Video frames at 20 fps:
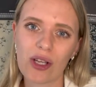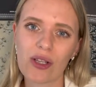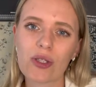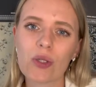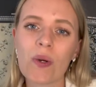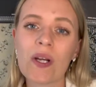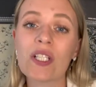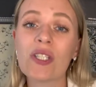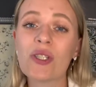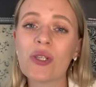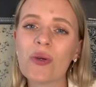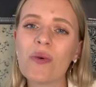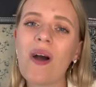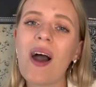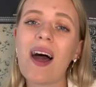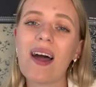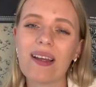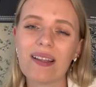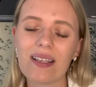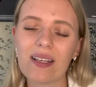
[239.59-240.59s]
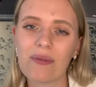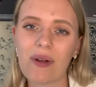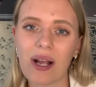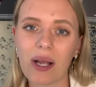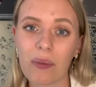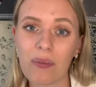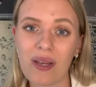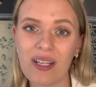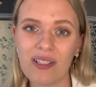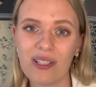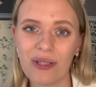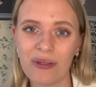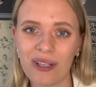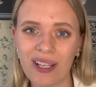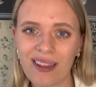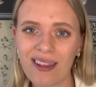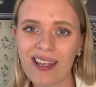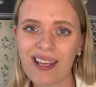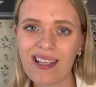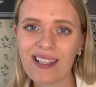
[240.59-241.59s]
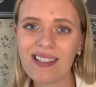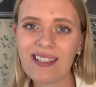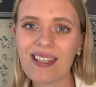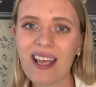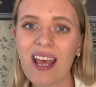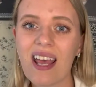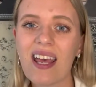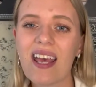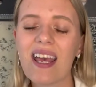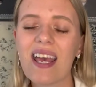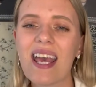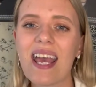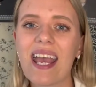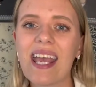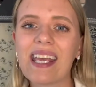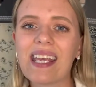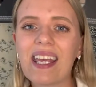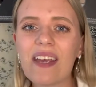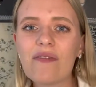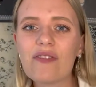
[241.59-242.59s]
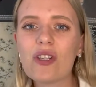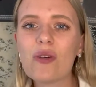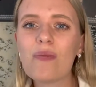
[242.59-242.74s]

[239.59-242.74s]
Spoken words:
So I do highly recommend doing this. It gives you